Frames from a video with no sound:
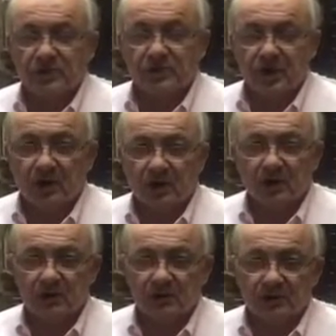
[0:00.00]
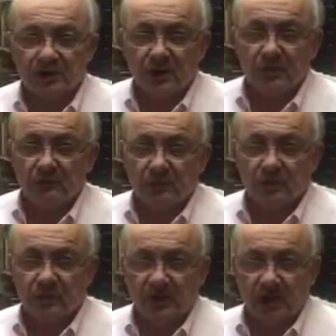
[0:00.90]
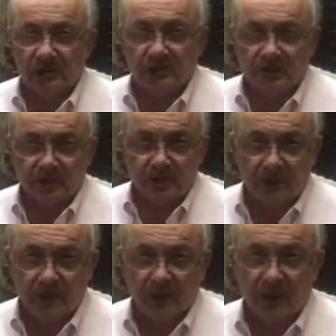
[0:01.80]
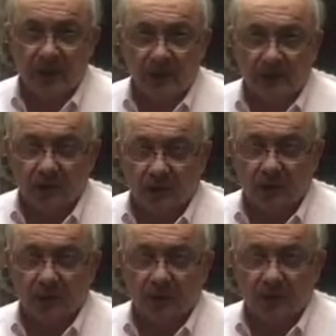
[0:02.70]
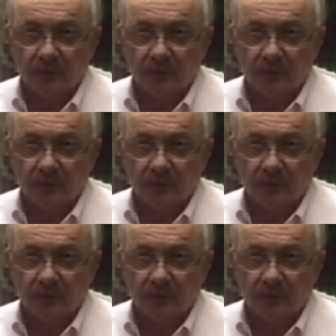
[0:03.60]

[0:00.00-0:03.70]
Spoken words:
shelleyandsonbooks@gmail.com.